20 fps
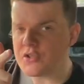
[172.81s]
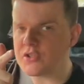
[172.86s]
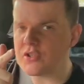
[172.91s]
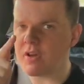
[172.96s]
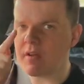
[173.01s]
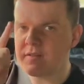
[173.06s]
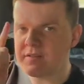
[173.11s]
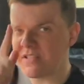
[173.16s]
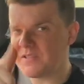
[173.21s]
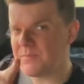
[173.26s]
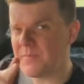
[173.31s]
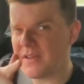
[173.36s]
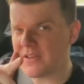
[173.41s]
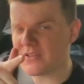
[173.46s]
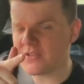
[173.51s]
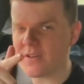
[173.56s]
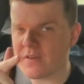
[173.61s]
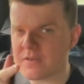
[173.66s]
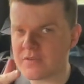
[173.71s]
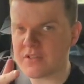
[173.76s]
of services, best
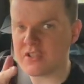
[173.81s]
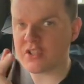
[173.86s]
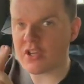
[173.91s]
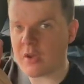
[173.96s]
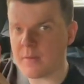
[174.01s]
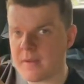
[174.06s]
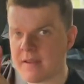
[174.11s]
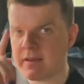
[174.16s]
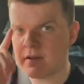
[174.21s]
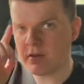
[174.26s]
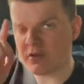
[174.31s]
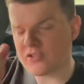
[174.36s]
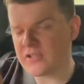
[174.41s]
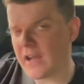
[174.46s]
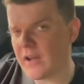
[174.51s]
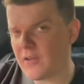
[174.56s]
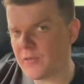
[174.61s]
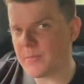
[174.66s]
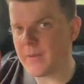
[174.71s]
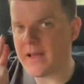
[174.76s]
services going,
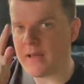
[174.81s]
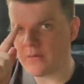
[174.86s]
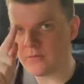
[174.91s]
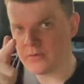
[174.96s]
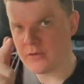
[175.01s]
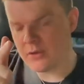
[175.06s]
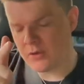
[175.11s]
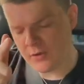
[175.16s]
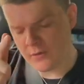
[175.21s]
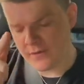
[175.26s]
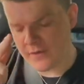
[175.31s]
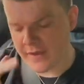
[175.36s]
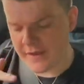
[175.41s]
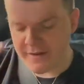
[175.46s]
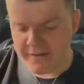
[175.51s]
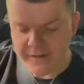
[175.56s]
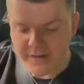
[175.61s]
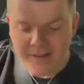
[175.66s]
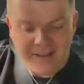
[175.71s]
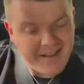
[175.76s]
southbound, love ya.
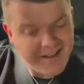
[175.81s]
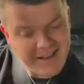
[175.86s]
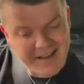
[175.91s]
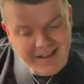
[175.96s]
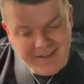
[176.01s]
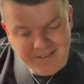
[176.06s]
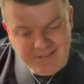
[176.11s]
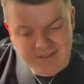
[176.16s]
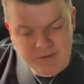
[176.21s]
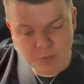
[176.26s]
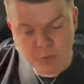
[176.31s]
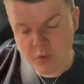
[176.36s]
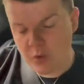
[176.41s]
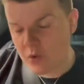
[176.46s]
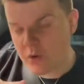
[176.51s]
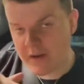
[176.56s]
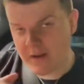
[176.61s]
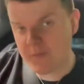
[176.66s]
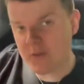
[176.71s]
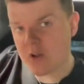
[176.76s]
And we're all
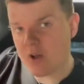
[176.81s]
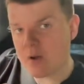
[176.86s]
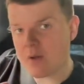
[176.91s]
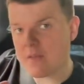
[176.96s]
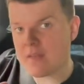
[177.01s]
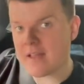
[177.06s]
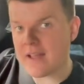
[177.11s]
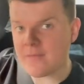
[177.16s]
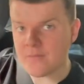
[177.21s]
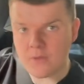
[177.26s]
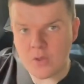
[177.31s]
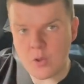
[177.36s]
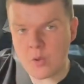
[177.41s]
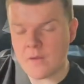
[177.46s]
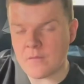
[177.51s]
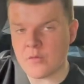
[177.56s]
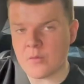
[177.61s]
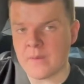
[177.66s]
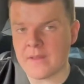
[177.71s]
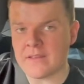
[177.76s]
gonna have a go at that.
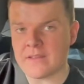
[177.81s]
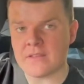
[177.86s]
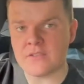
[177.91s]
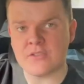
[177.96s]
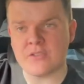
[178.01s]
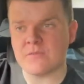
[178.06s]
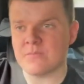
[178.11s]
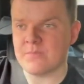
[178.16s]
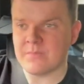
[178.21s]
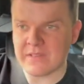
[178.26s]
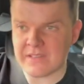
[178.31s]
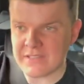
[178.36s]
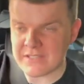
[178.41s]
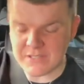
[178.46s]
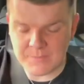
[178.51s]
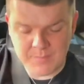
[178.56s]
Whoever wins is the